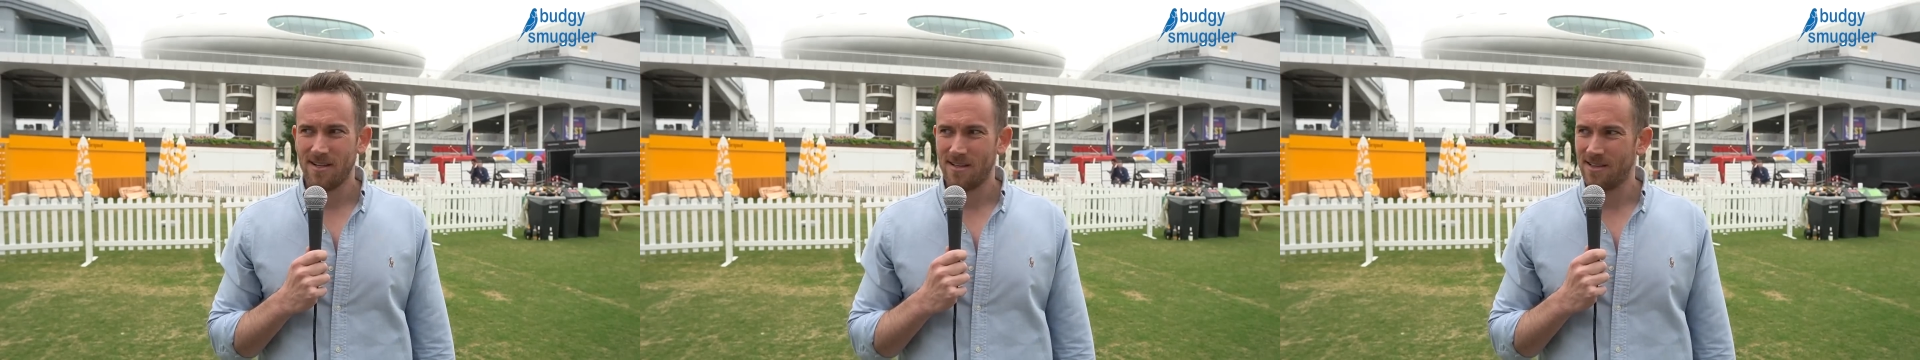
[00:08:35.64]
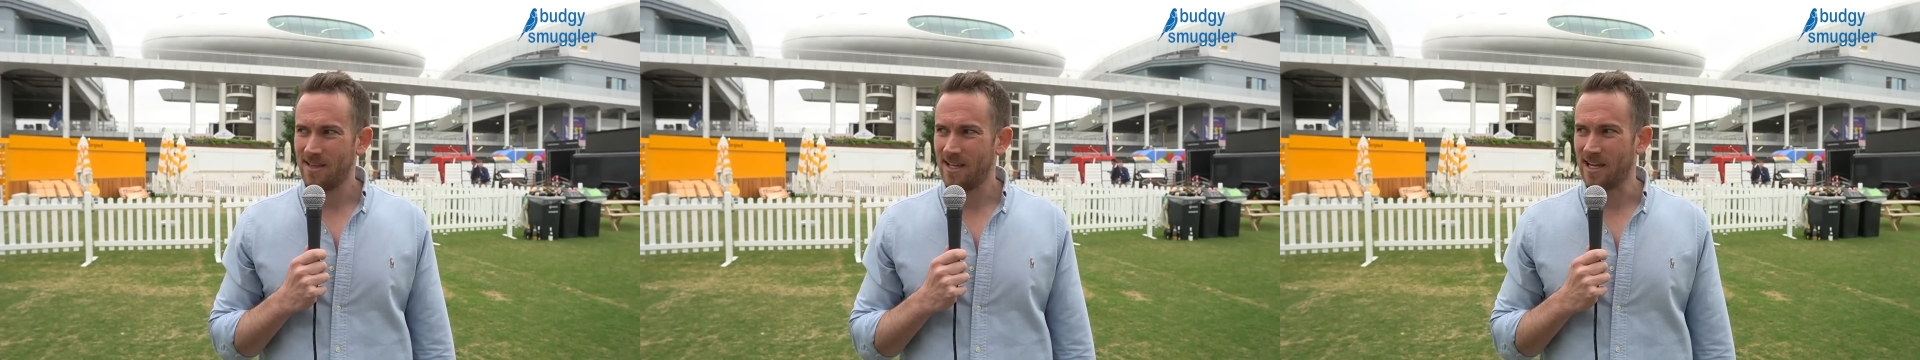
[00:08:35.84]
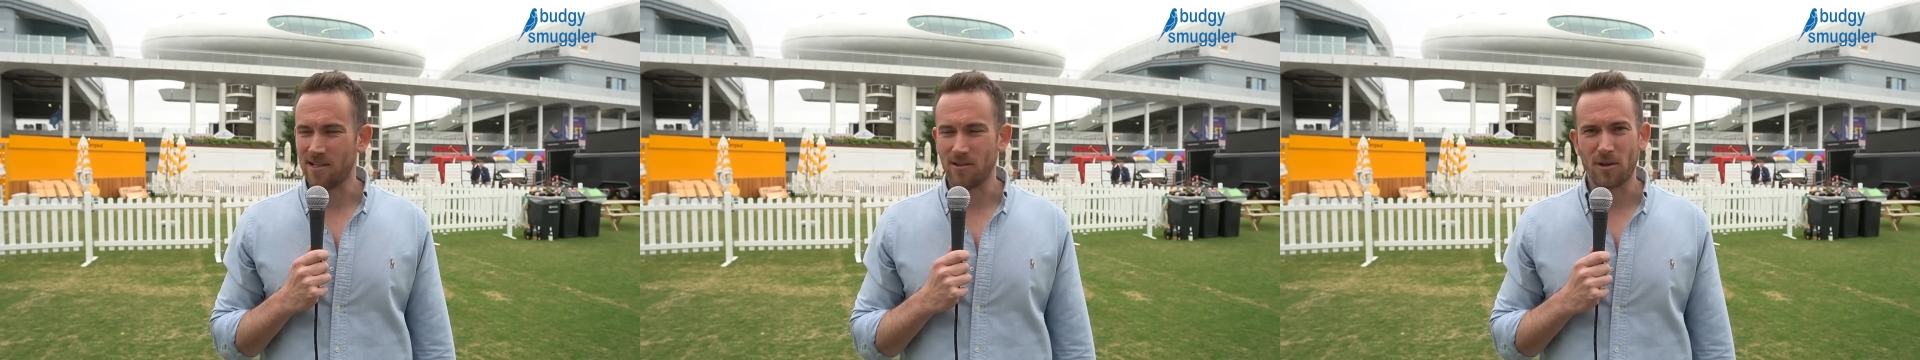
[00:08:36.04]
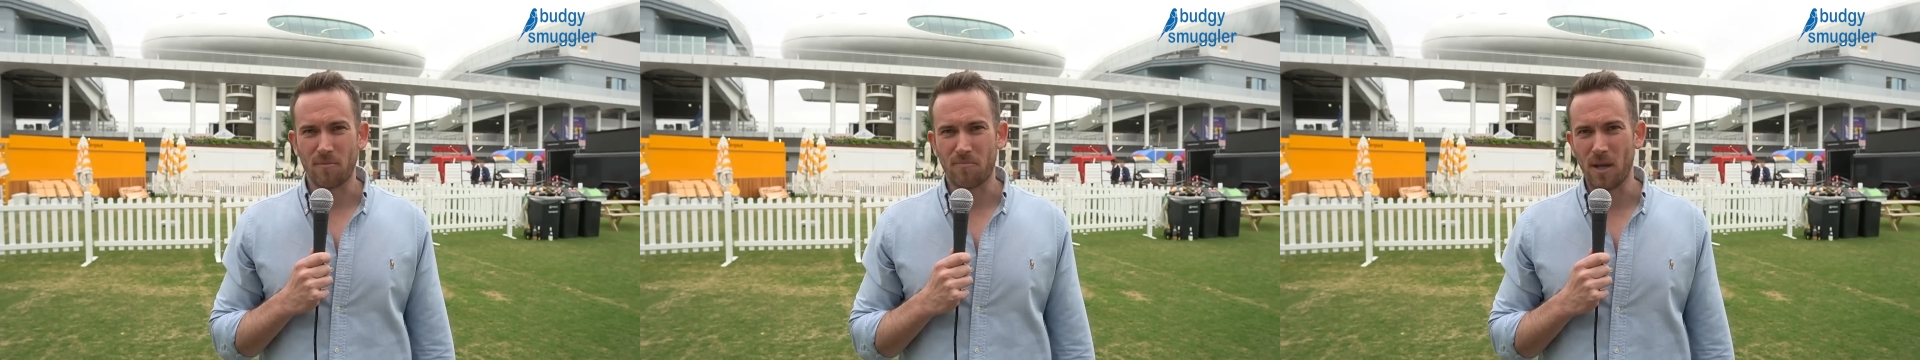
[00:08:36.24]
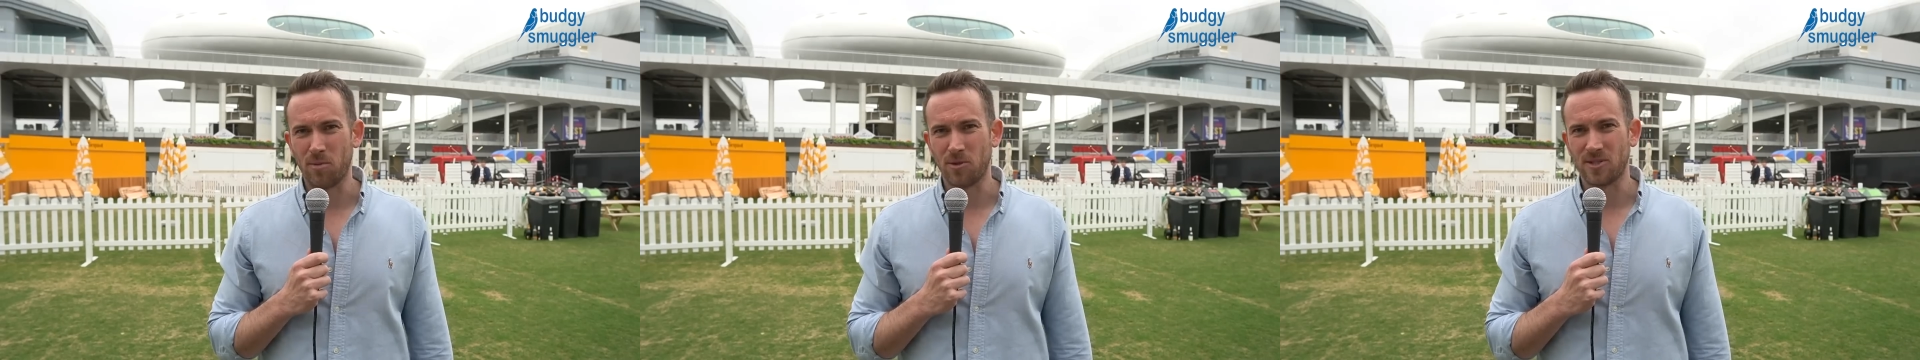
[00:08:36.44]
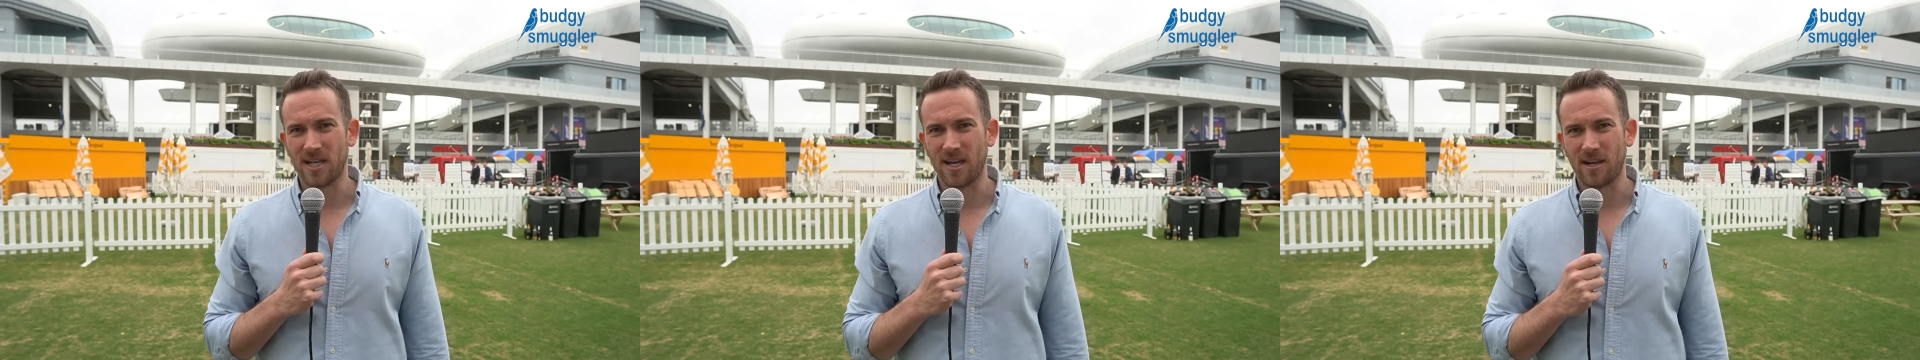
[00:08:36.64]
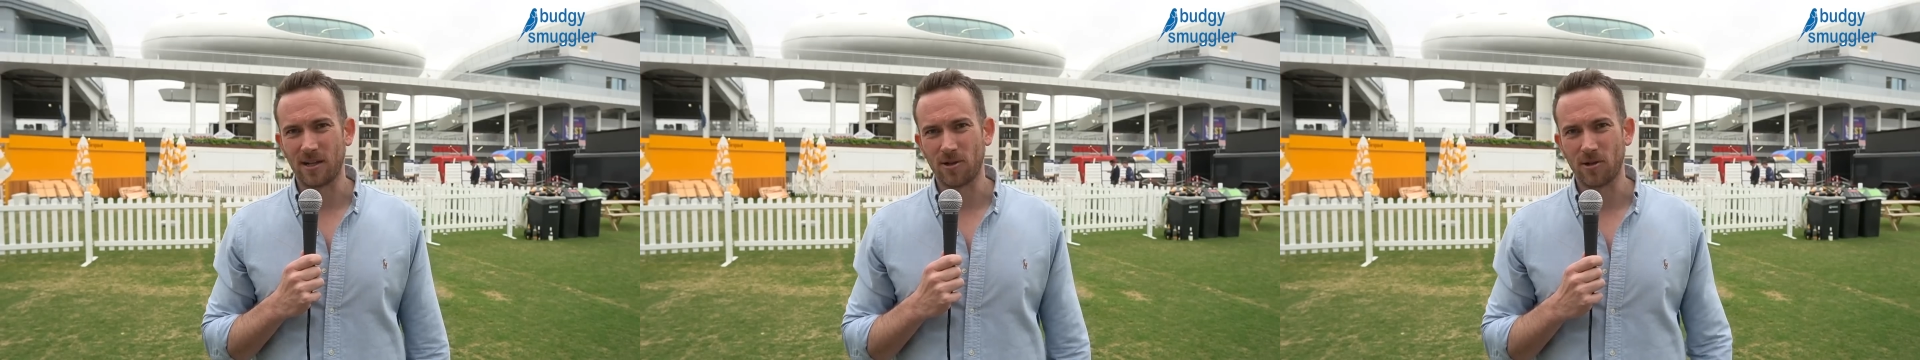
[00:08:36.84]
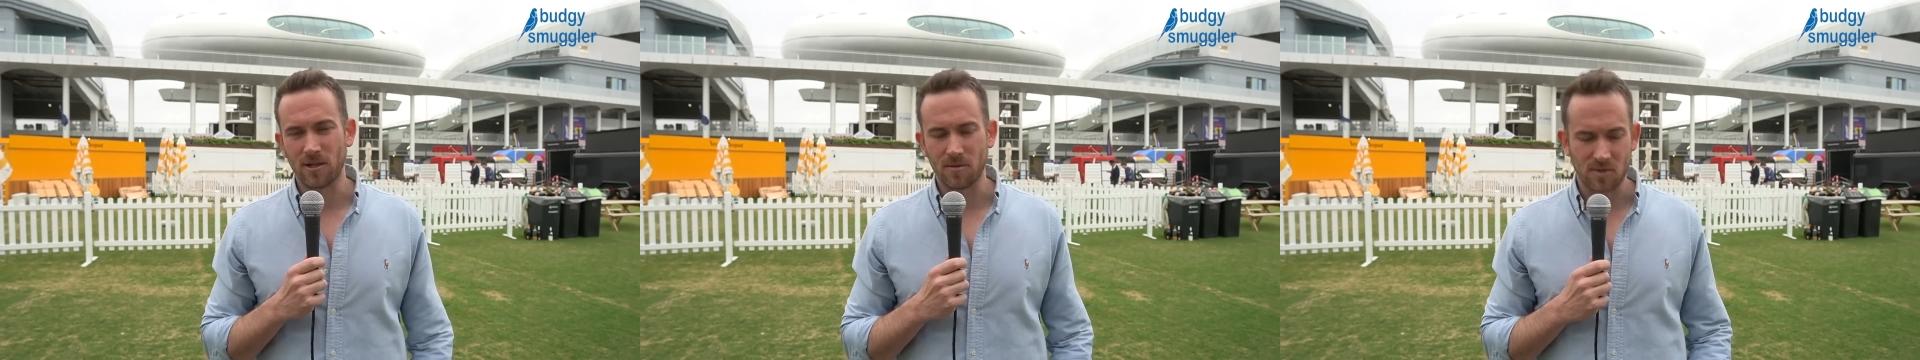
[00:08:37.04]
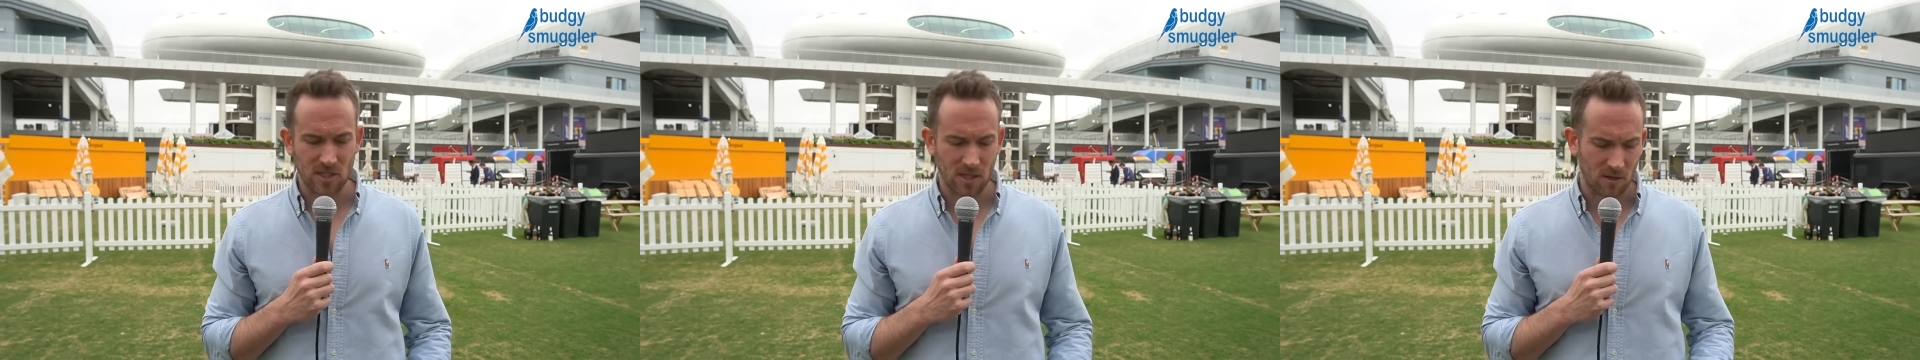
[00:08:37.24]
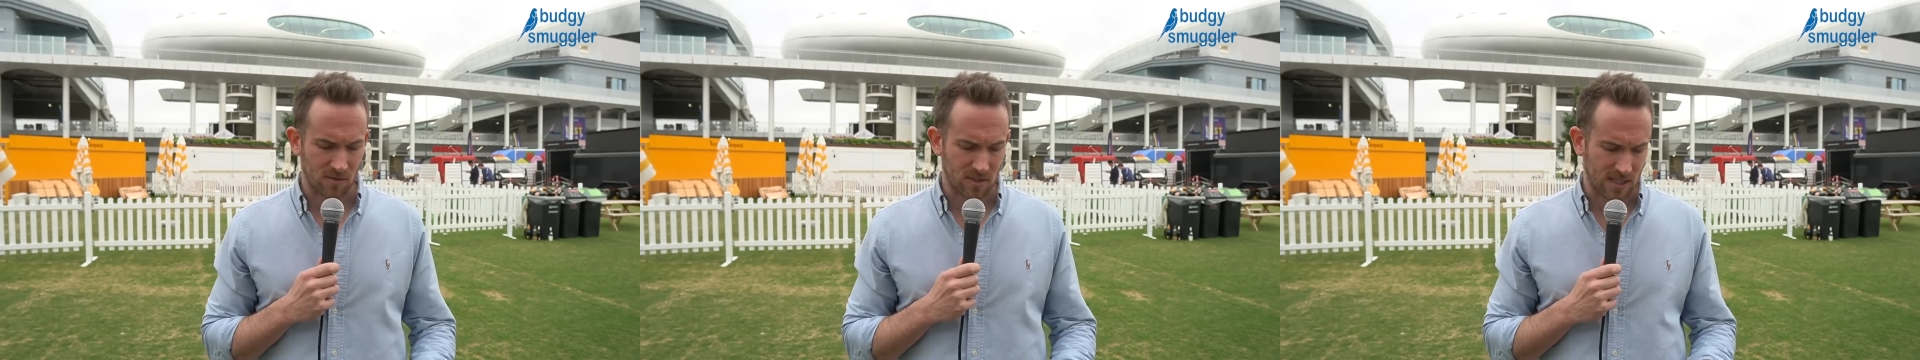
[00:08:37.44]
letting a lot of people down, including
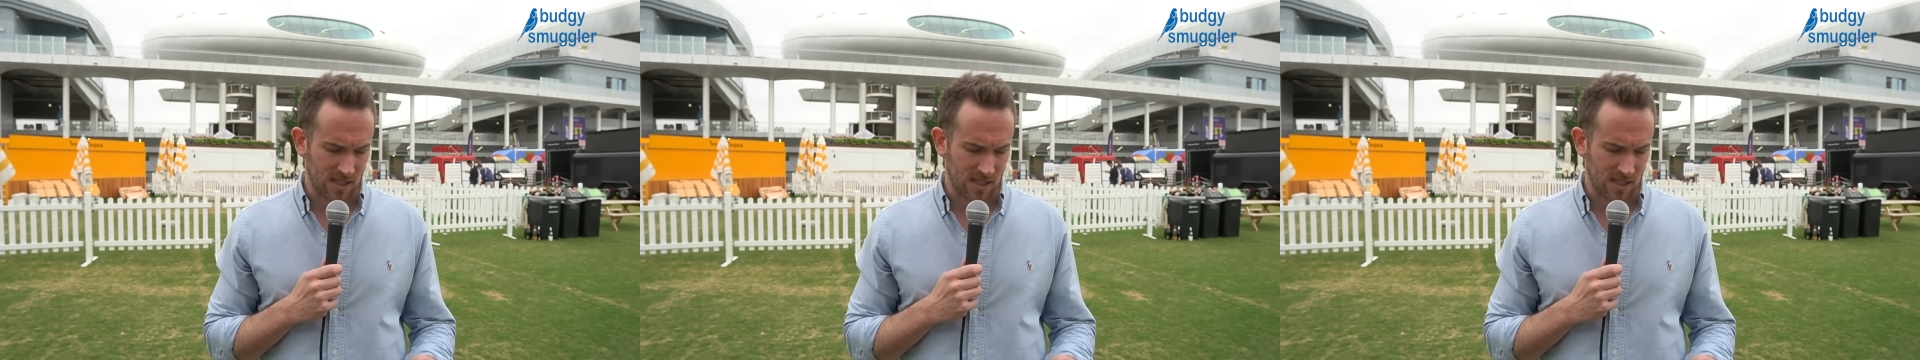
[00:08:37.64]
themselves.